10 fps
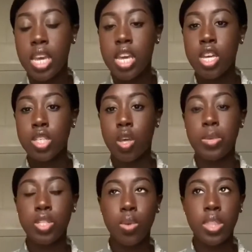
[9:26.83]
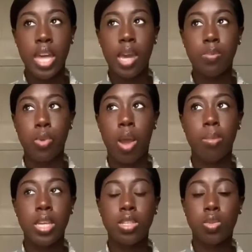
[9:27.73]
So I'll be doing that
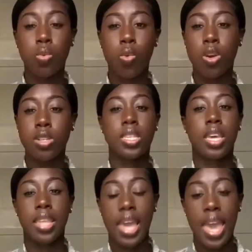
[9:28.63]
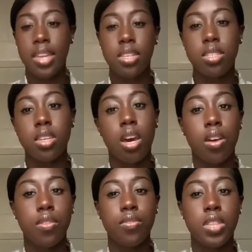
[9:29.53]
probably towards like the end
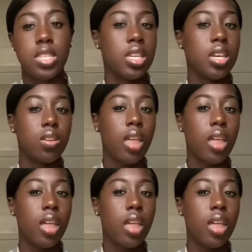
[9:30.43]
of this year,